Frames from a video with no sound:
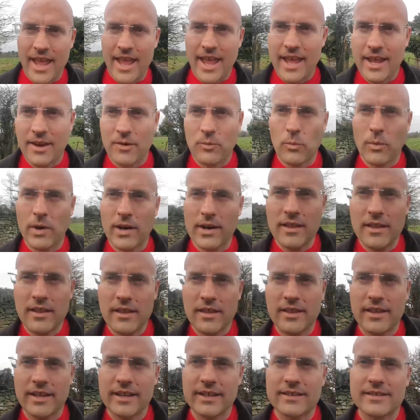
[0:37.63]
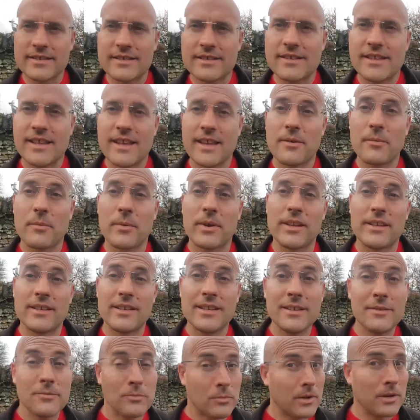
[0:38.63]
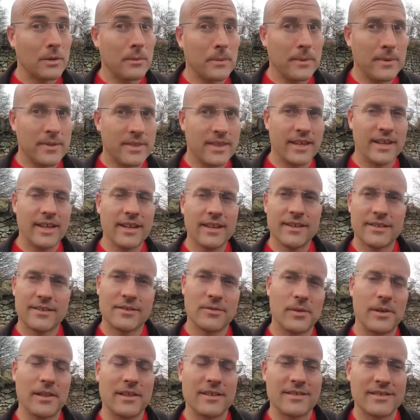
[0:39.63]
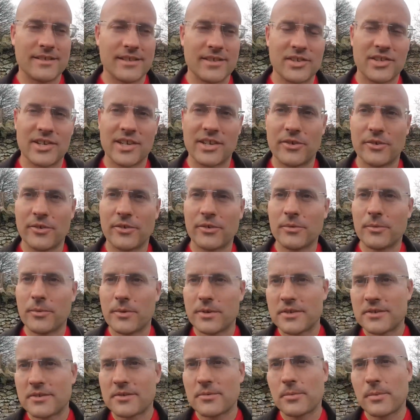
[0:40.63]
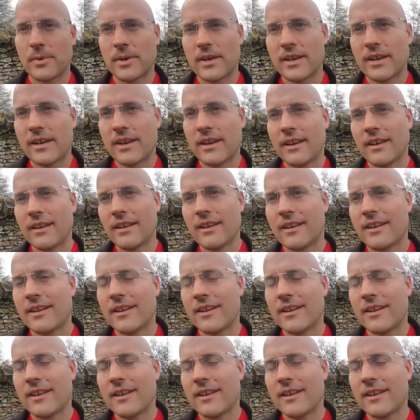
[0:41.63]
And one of the things that we did while we were there, as well as the qigong, was we